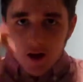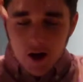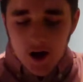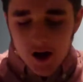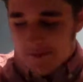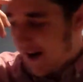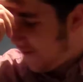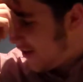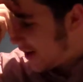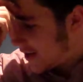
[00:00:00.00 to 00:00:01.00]
Uh, my
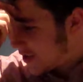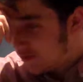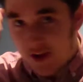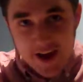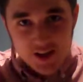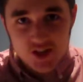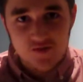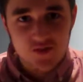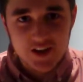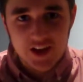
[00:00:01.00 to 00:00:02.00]
first
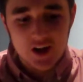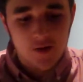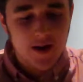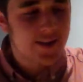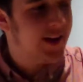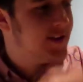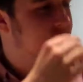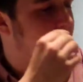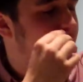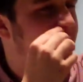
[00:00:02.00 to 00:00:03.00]
reaction video in
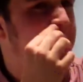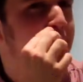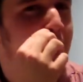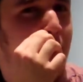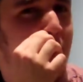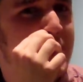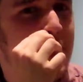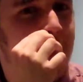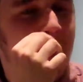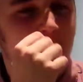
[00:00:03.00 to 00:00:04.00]
actually, um, how long has
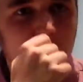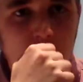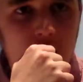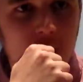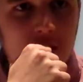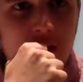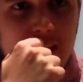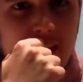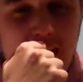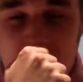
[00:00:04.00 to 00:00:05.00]
it been?
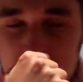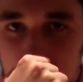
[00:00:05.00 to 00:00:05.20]
Like, eight